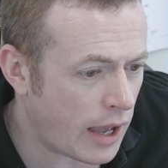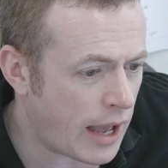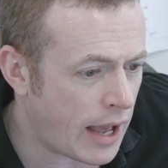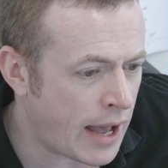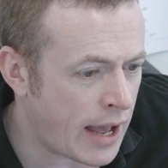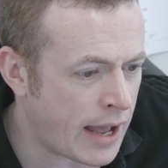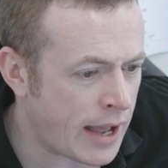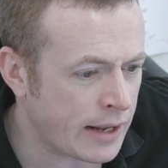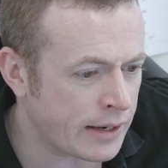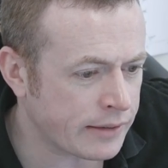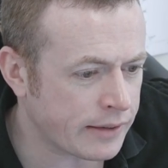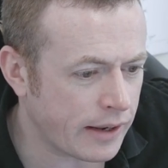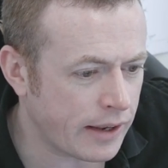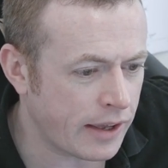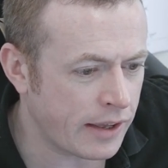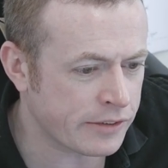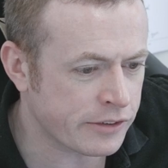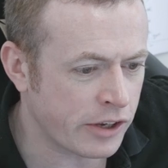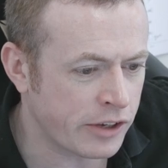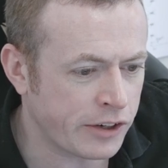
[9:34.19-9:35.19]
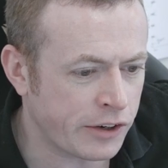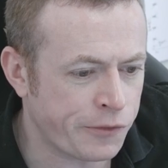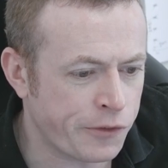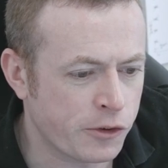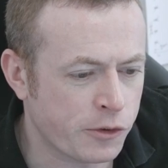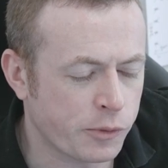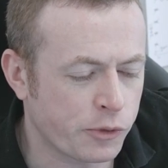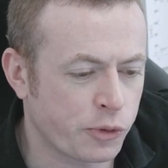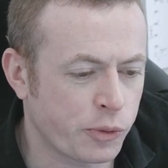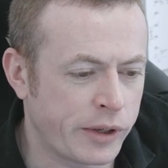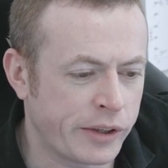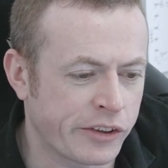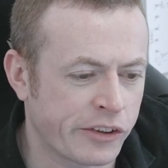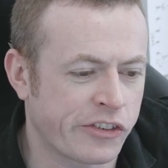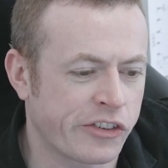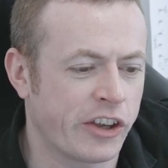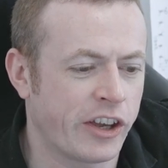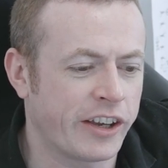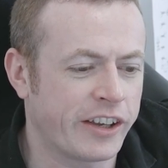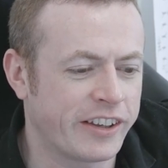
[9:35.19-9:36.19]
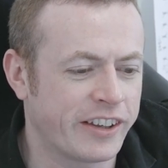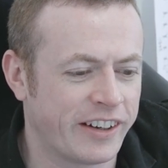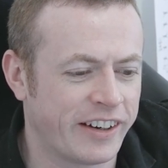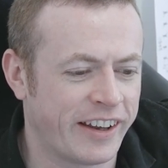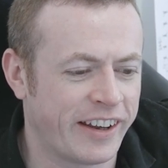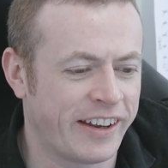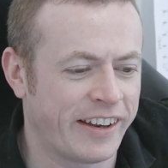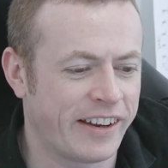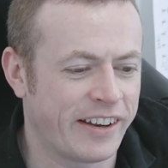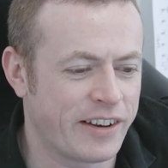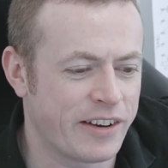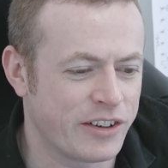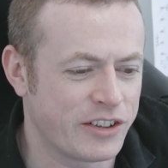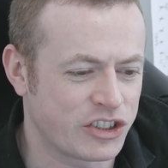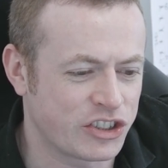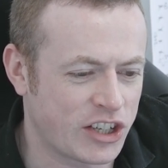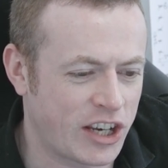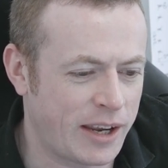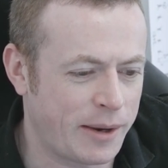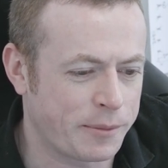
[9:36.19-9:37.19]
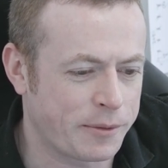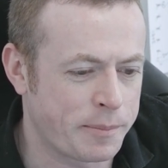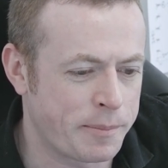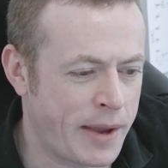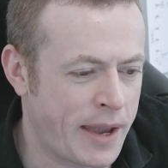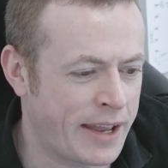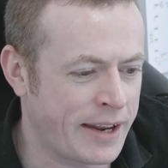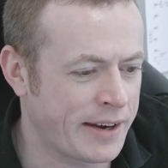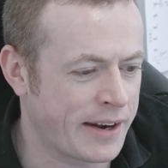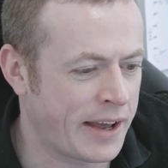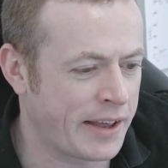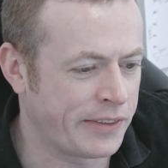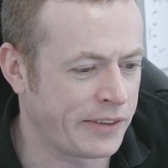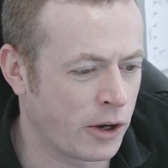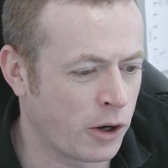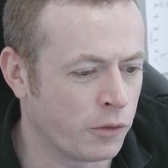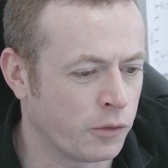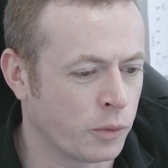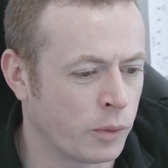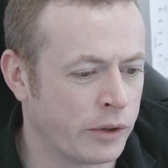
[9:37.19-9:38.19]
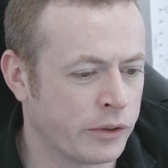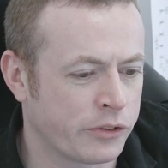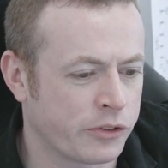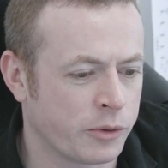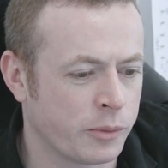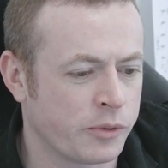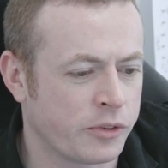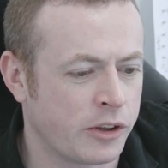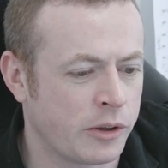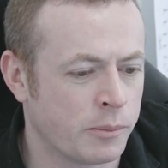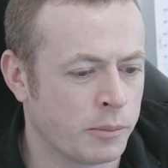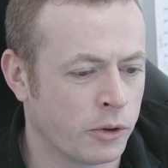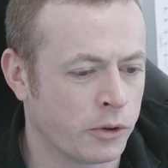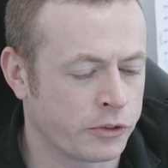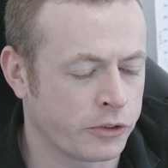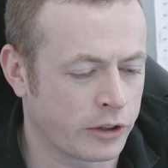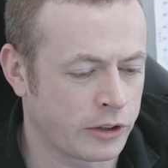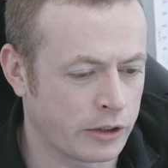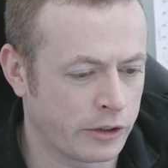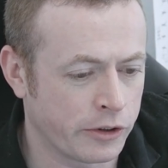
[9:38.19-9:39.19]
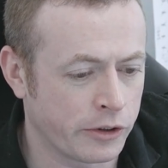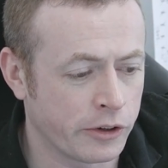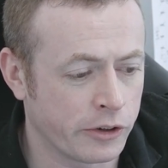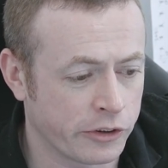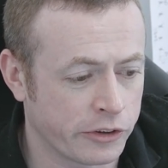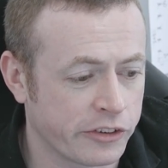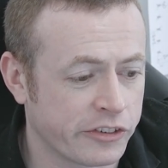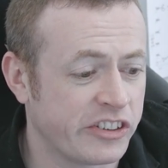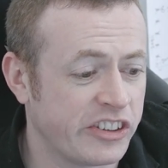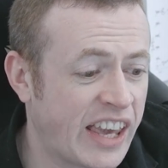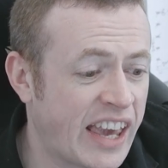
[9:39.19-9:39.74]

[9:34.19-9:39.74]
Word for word: and is there a difference between the circular-shaped men and the oval ones? Some seem more circular than others.